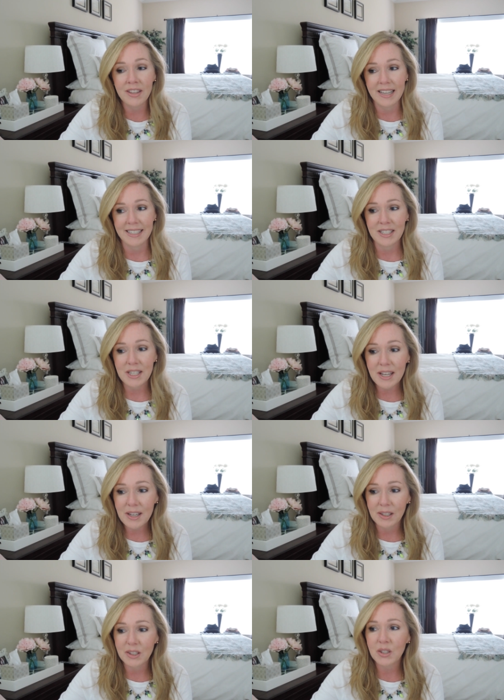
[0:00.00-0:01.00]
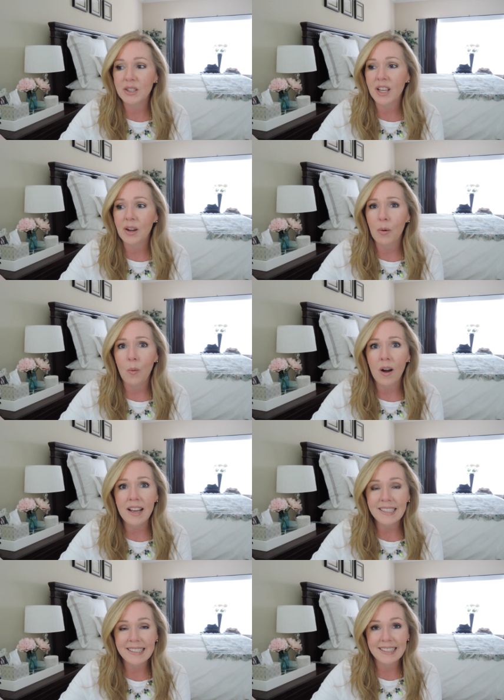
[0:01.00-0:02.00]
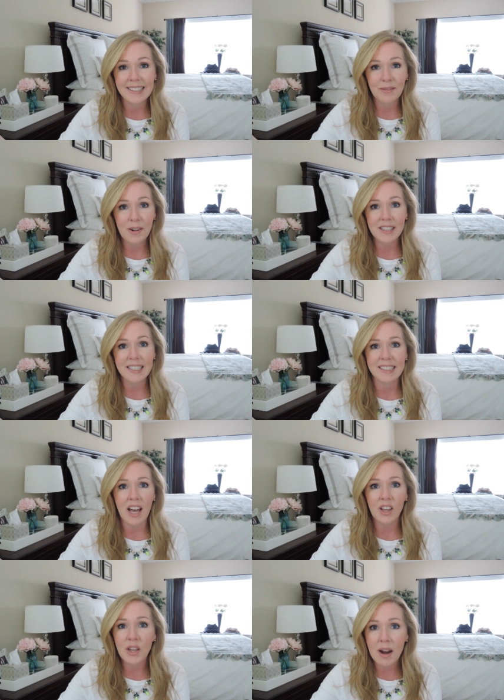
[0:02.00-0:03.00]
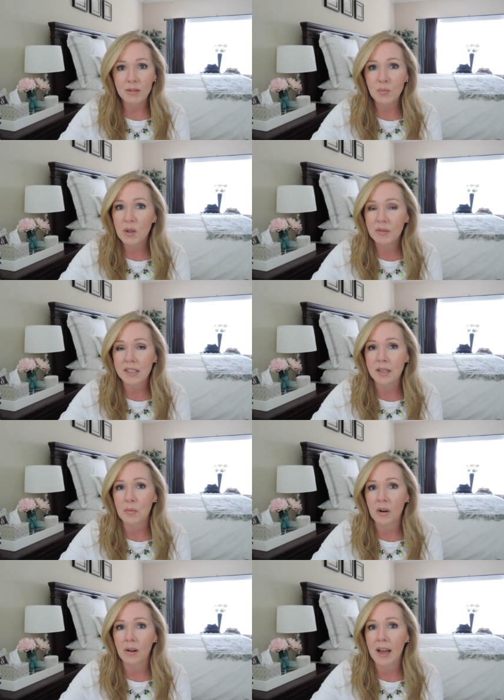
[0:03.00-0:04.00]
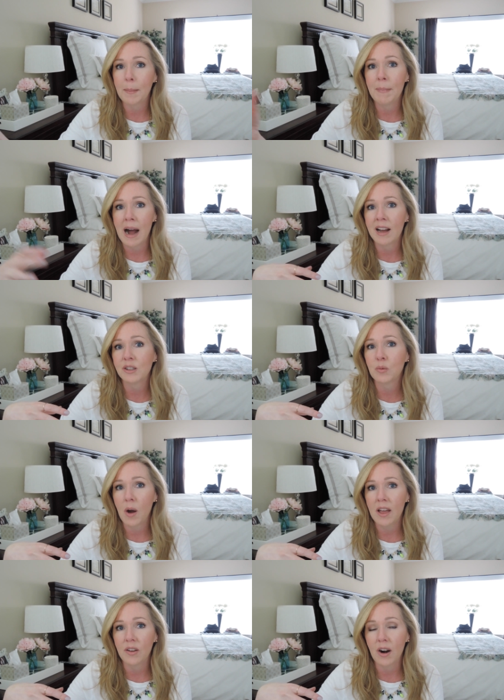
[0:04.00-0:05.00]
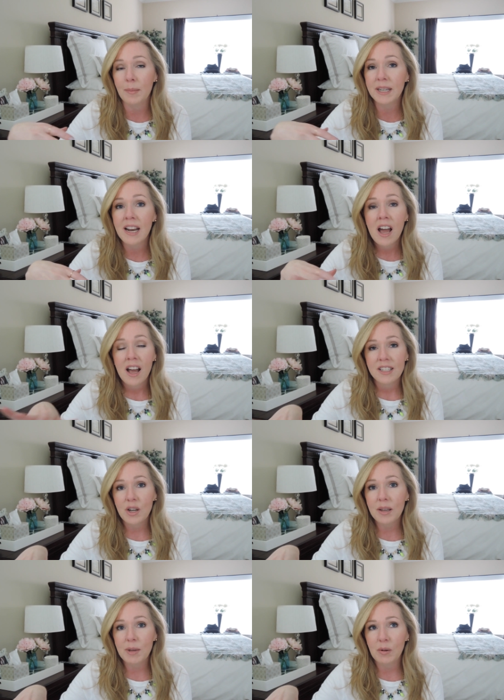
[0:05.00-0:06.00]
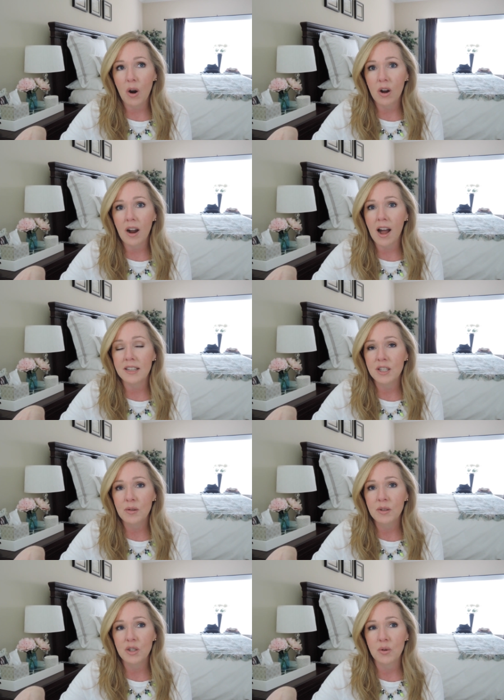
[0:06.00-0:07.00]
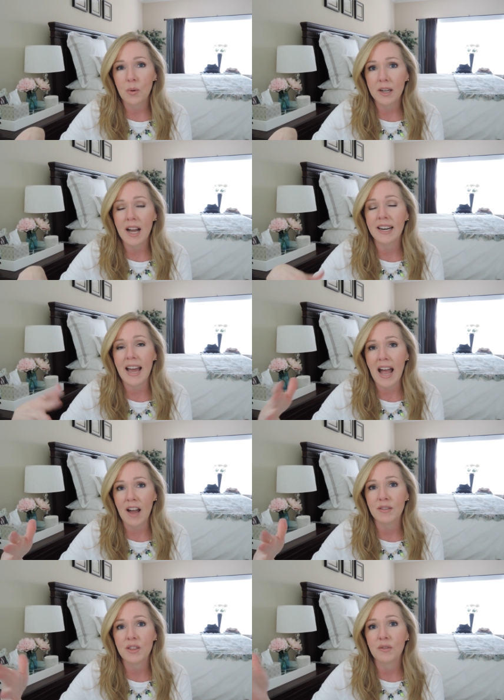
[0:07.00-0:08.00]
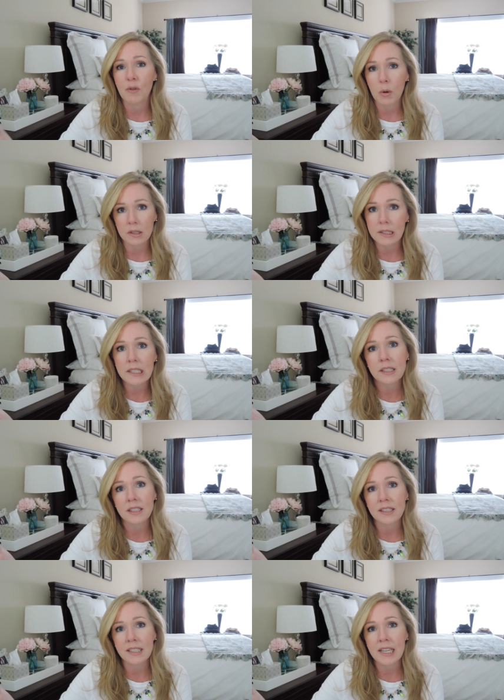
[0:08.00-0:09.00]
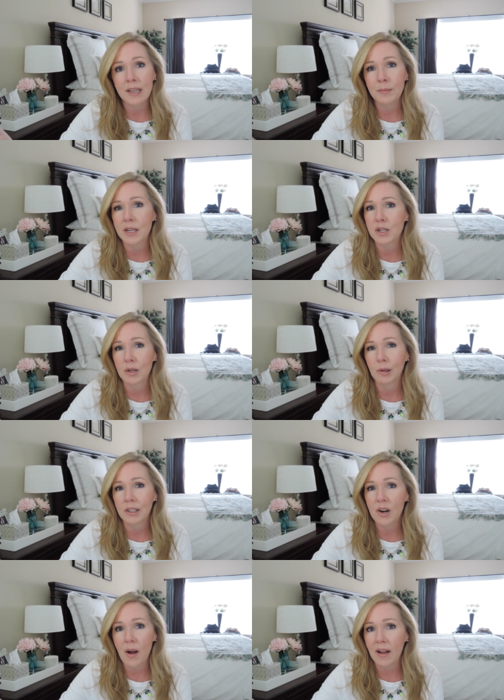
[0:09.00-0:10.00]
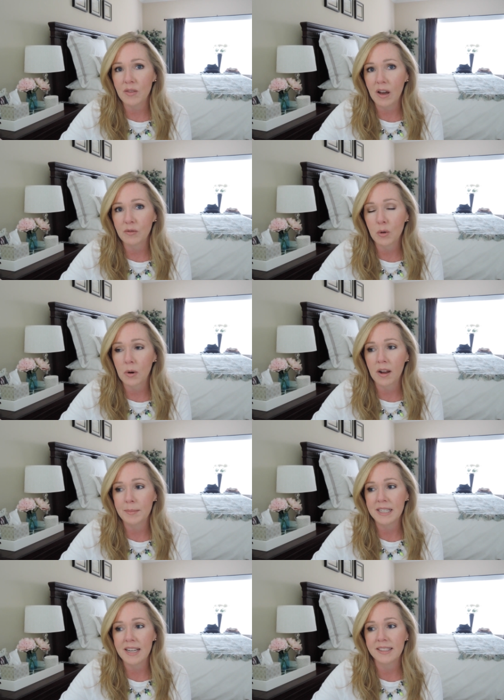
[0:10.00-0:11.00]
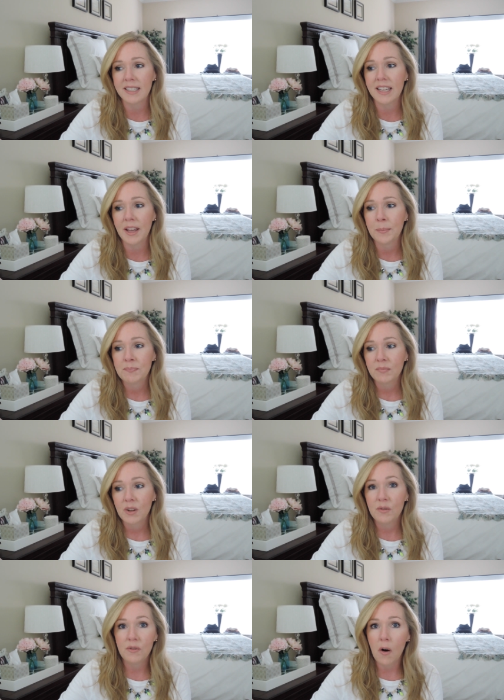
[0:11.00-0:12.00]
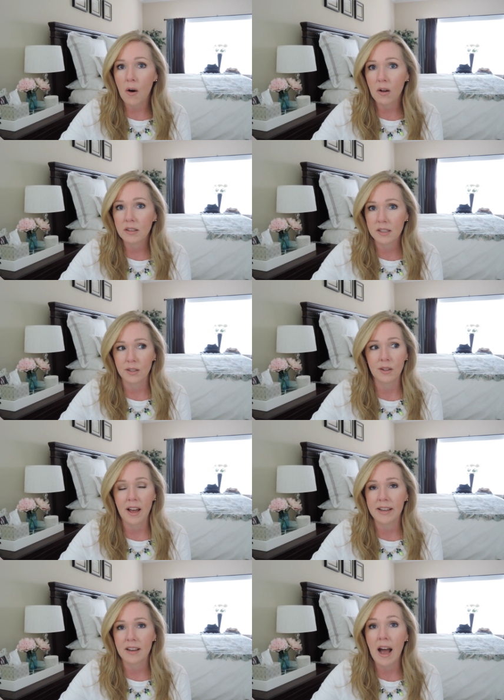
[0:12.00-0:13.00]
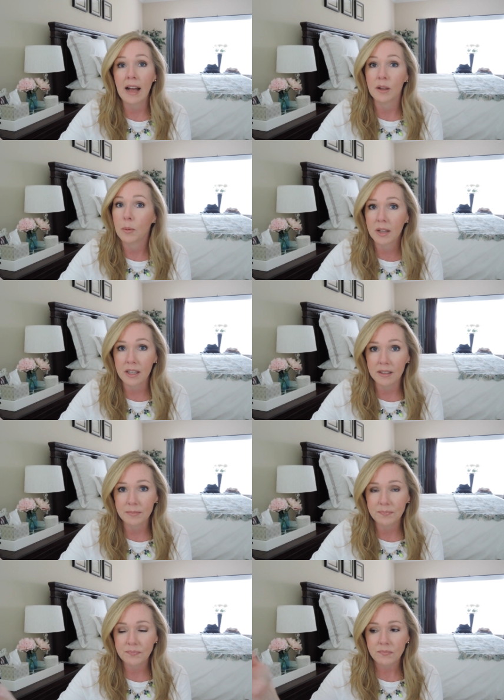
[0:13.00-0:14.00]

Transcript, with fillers: then too. So it's like, what is with this? I thought I was moving to somewhere like mild weather. I mean, don't get me wrong, I do enjoy kind of having the four seasons again because you really don't have that in Florida. I mean, it doesn't get fall until like Halloween